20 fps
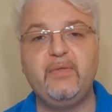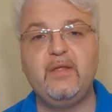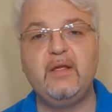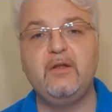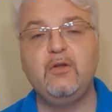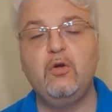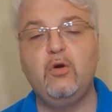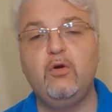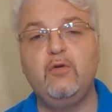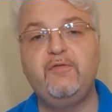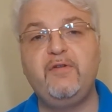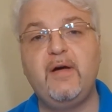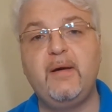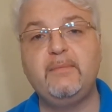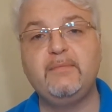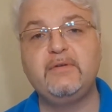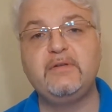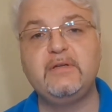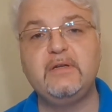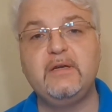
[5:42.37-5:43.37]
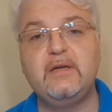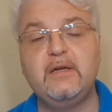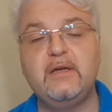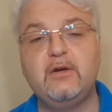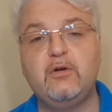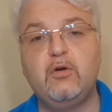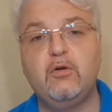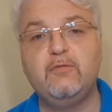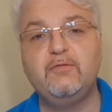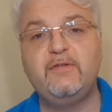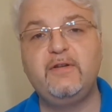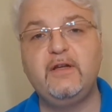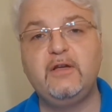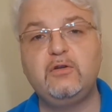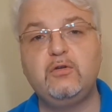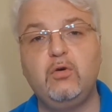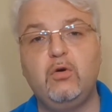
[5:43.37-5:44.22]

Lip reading: law of armed conflict